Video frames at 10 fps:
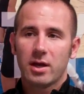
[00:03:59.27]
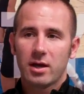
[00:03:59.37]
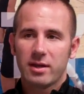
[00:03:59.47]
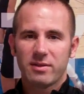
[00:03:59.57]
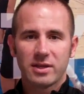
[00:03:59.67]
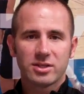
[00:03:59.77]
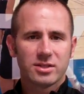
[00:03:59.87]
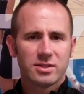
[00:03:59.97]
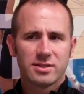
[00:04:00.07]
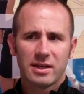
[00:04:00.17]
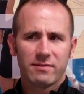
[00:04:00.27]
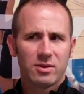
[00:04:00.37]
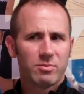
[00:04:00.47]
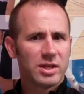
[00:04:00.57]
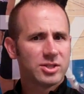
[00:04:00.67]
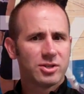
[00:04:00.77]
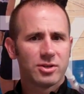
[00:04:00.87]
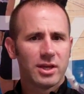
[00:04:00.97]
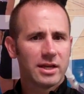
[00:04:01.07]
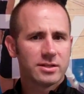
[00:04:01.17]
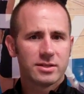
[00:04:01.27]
I think she's having the best year yet.